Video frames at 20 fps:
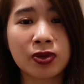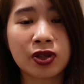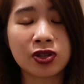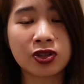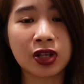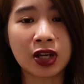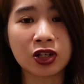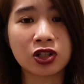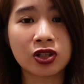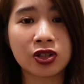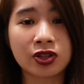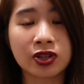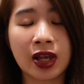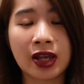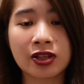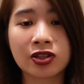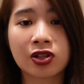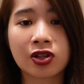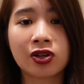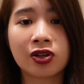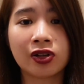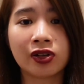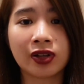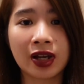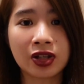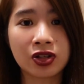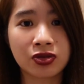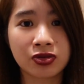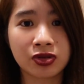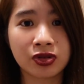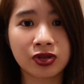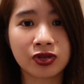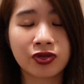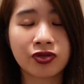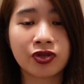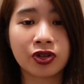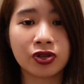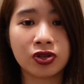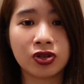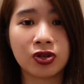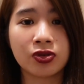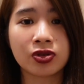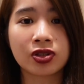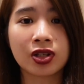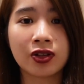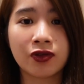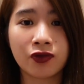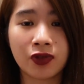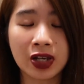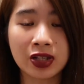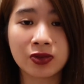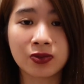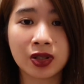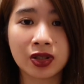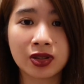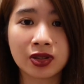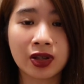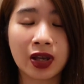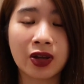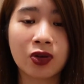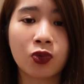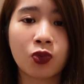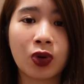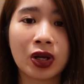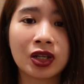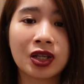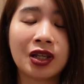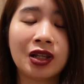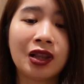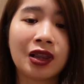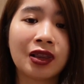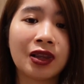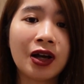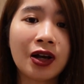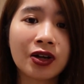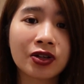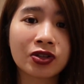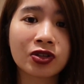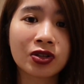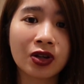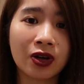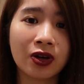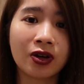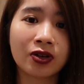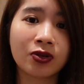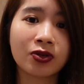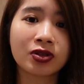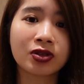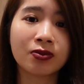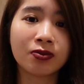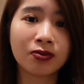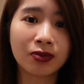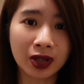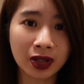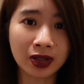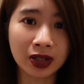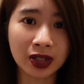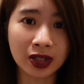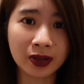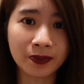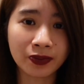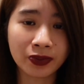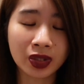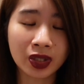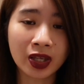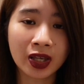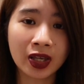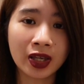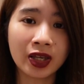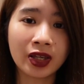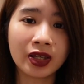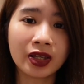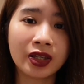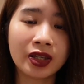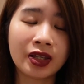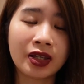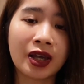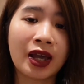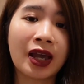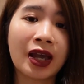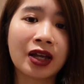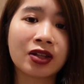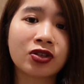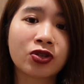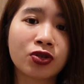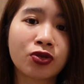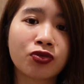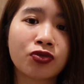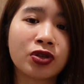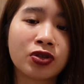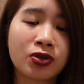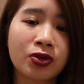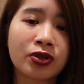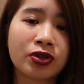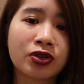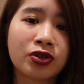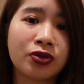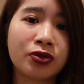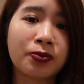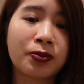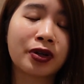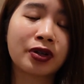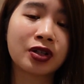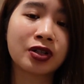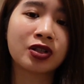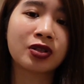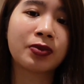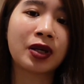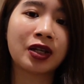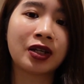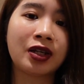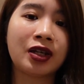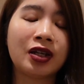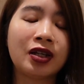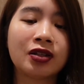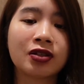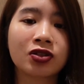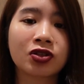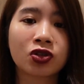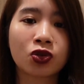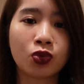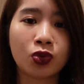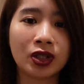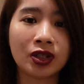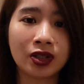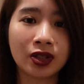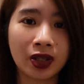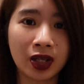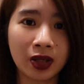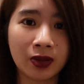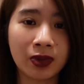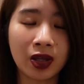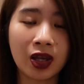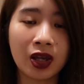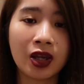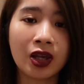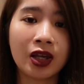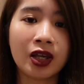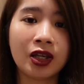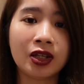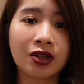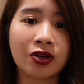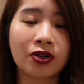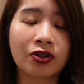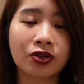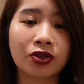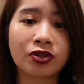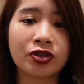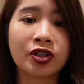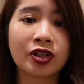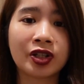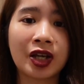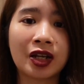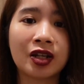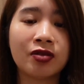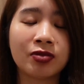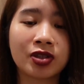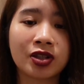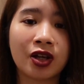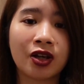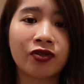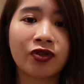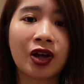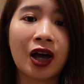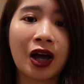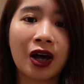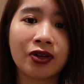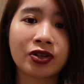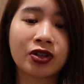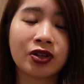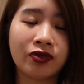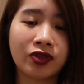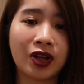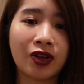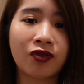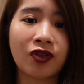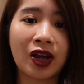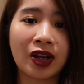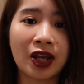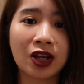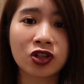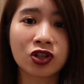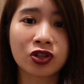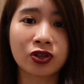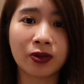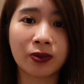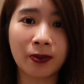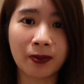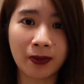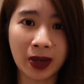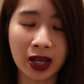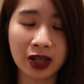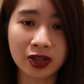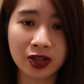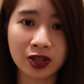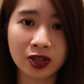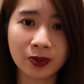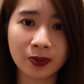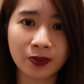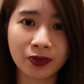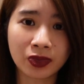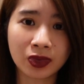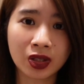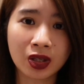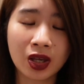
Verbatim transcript: possessions as collateral for those investments, and when he lost all those money, he had to resort to participating in the Squid Game in order to get himself out of that financial mess.